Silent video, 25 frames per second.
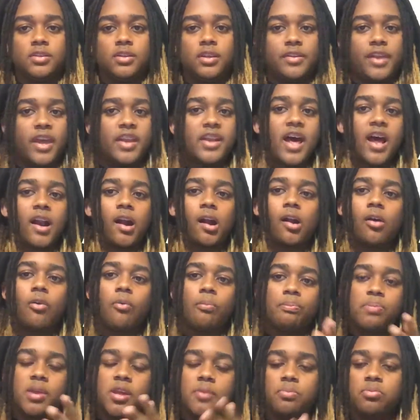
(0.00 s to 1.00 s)
They not all
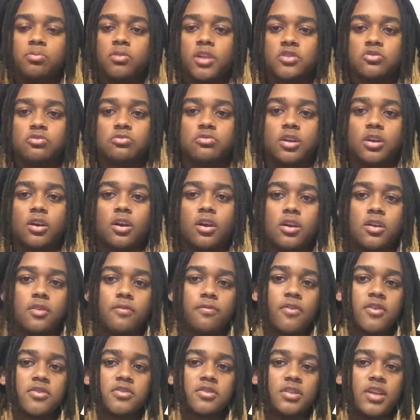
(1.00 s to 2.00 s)
people that you think are your
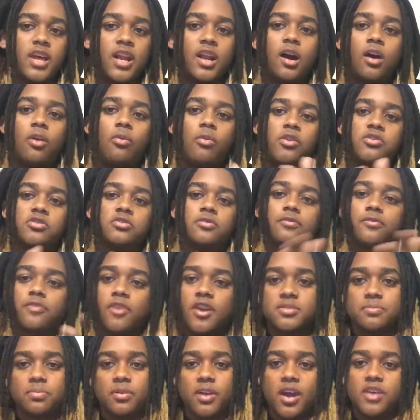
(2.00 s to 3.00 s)
friends are not always your
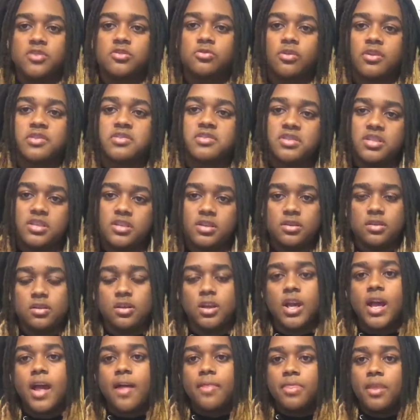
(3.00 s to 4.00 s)
friends, because as you can
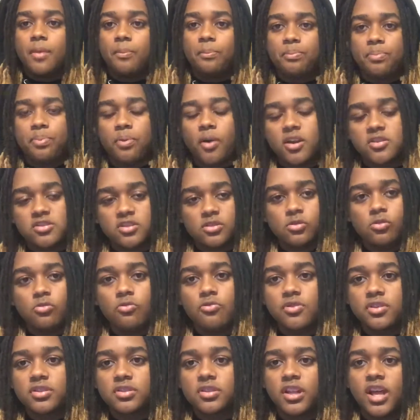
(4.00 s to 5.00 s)
see, the person
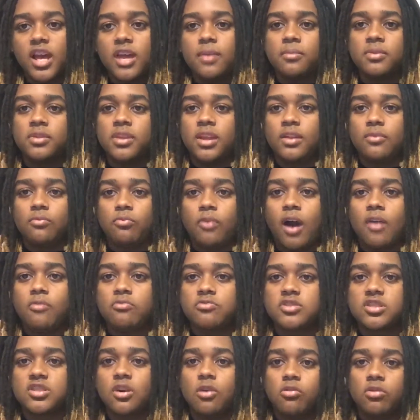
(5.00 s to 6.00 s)
who was claiming that I
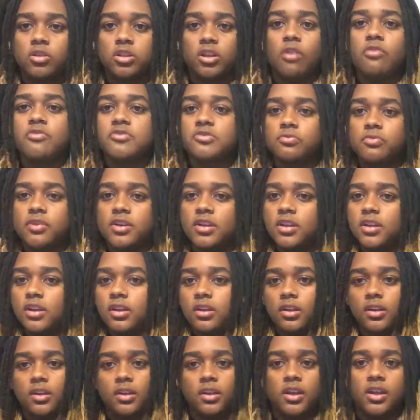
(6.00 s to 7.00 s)
was so close with,
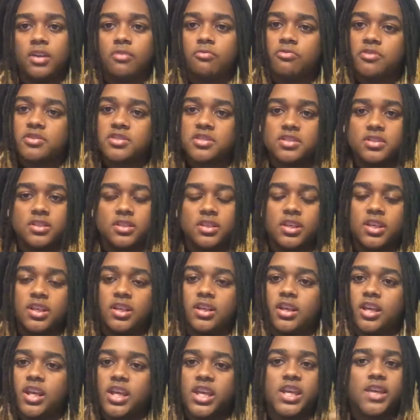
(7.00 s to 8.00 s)
and it wasn't
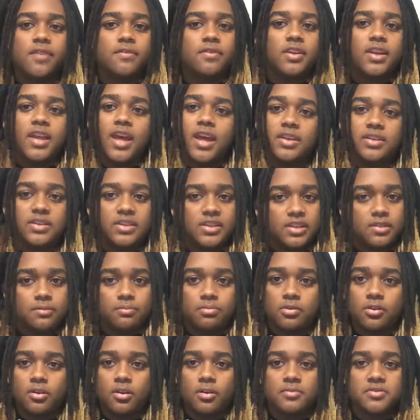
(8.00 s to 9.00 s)
even that
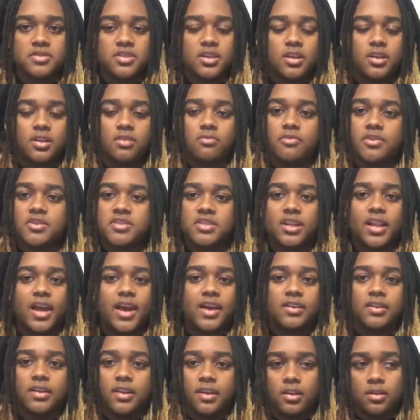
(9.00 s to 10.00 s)
deep. You know what I'm saying? It wasn't
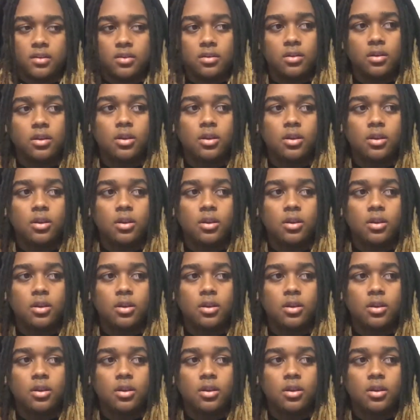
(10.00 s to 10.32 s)
like that.